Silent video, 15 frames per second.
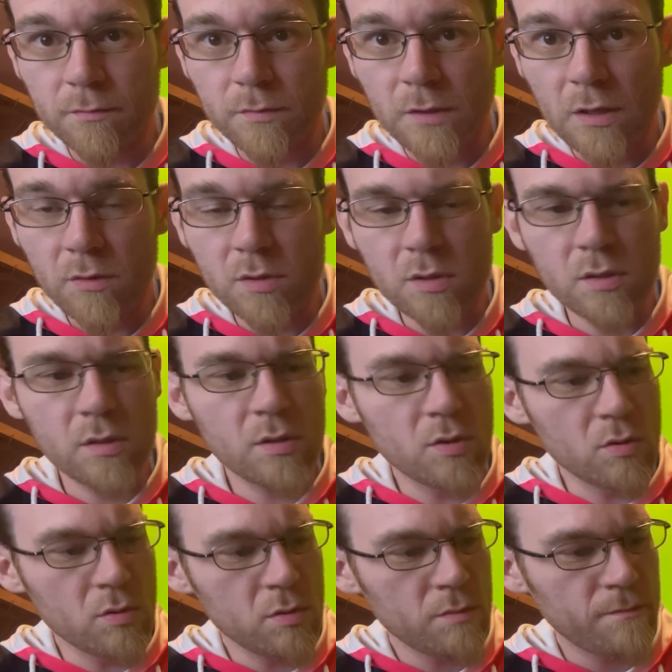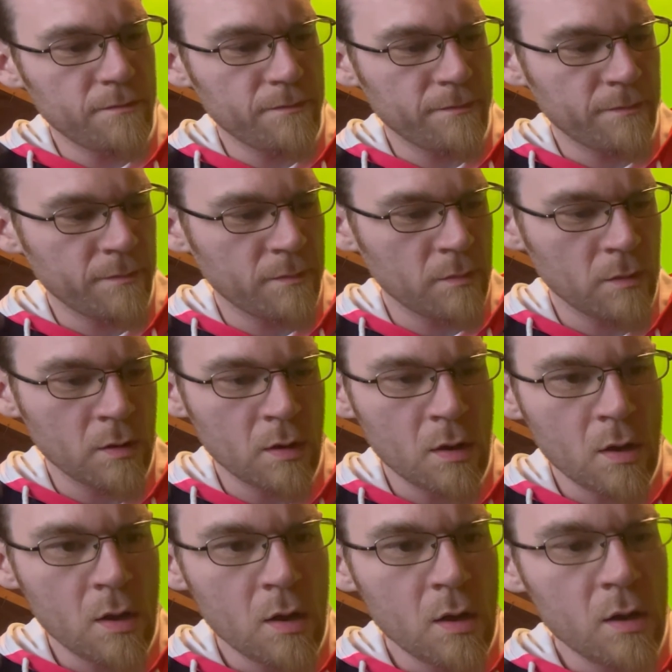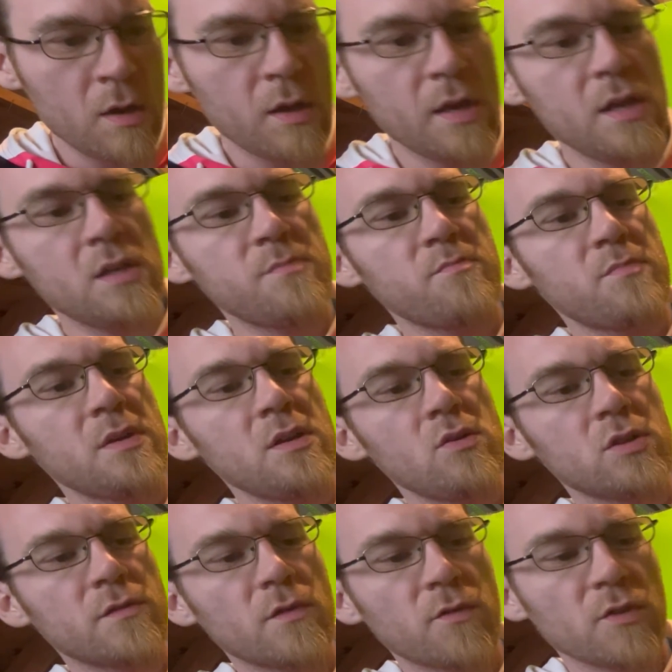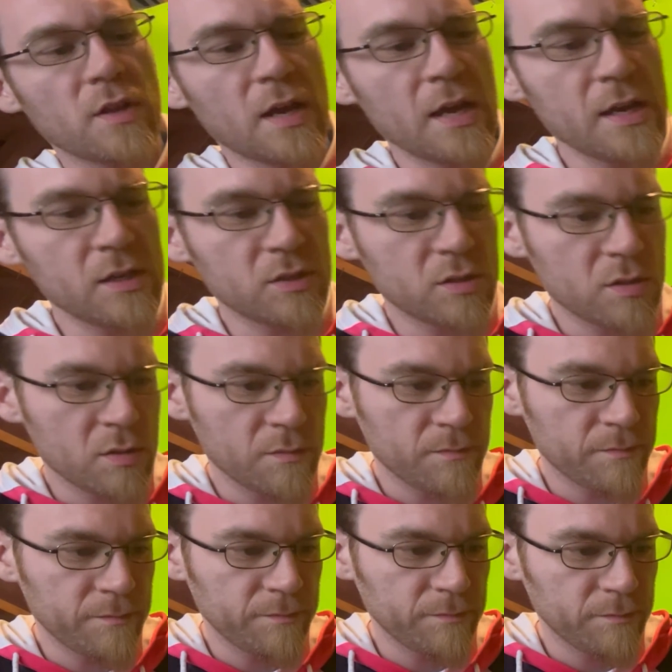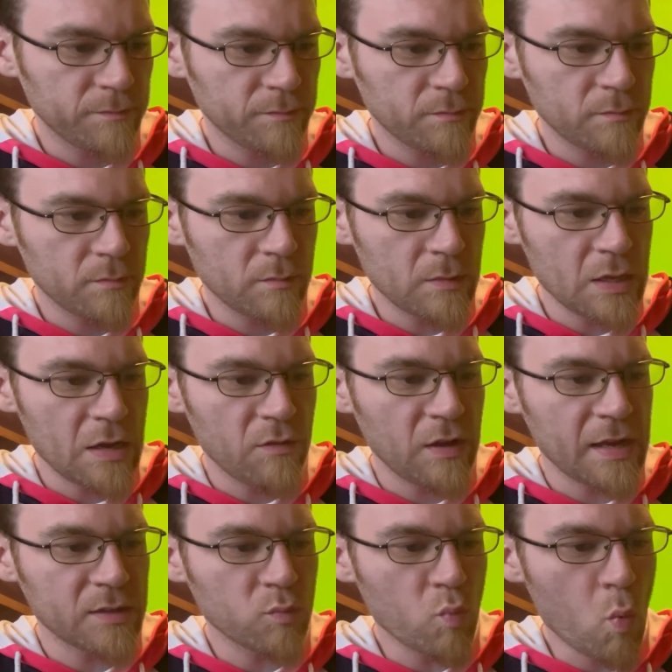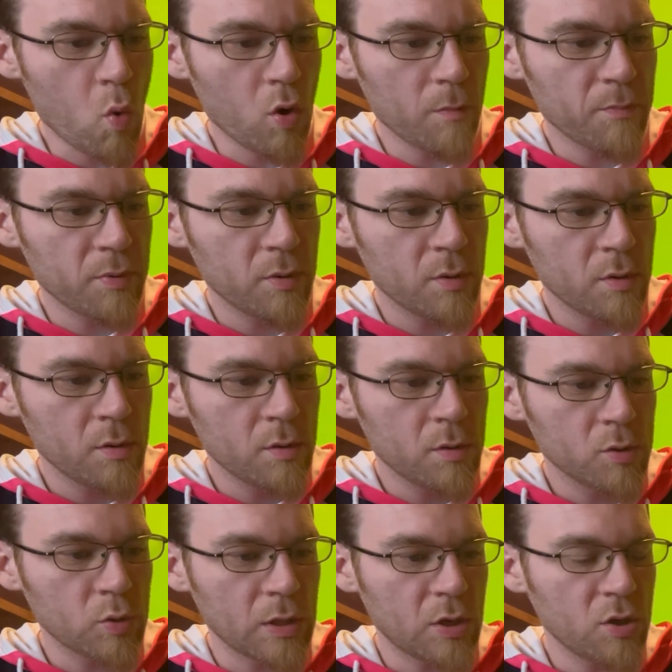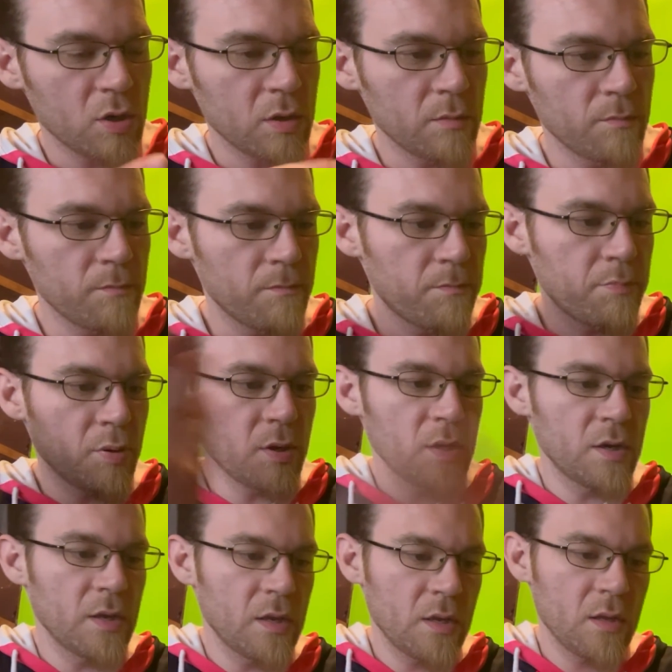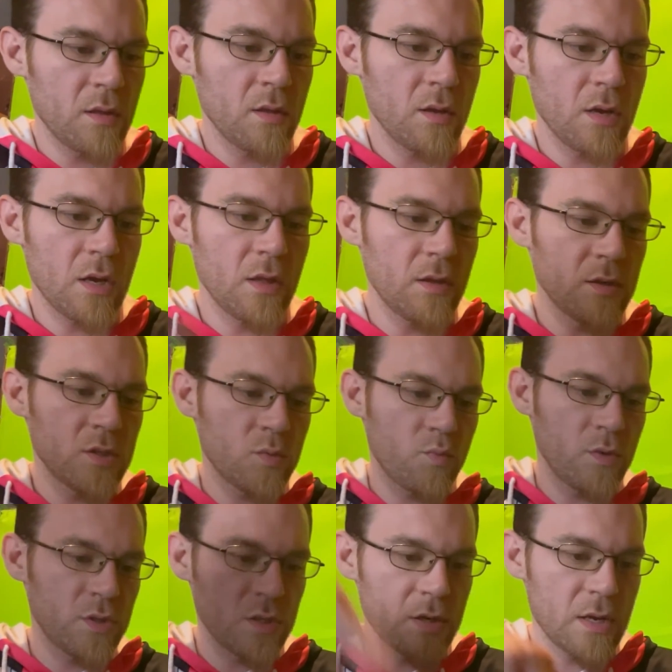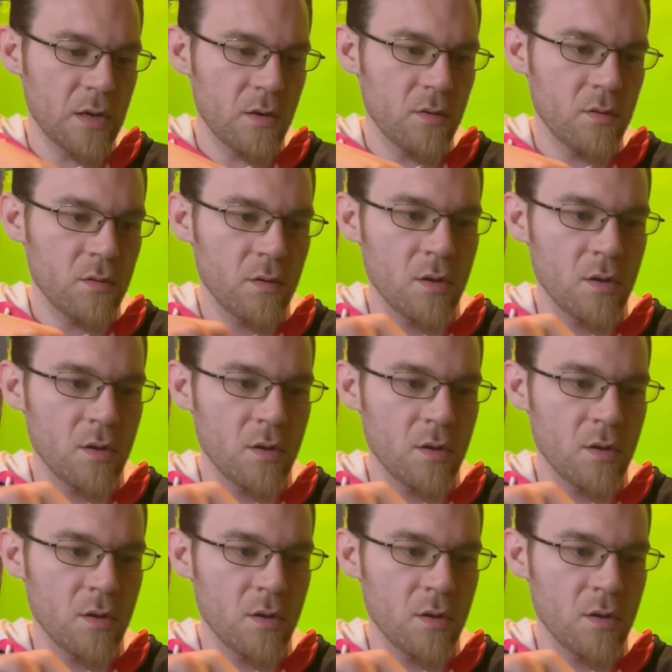He was cool. He'd be useful for the haste. And everything has warp. So I could put it in and switch it out.